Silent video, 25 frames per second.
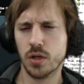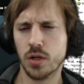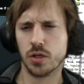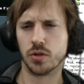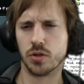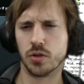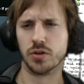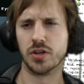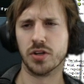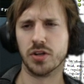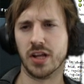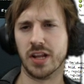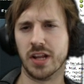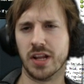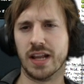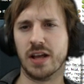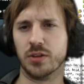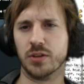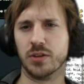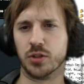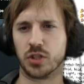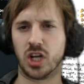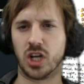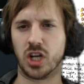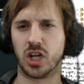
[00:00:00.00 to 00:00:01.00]
You're not
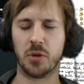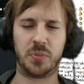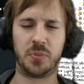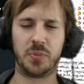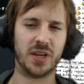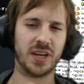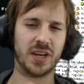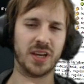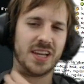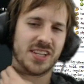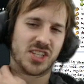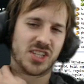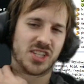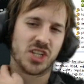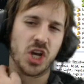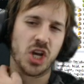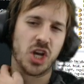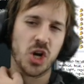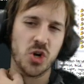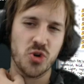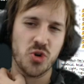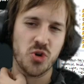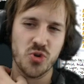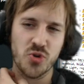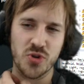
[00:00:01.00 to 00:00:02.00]
allowed to copy his
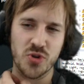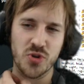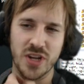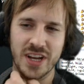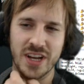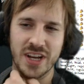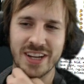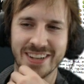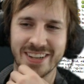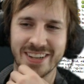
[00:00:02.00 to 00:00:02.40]
code.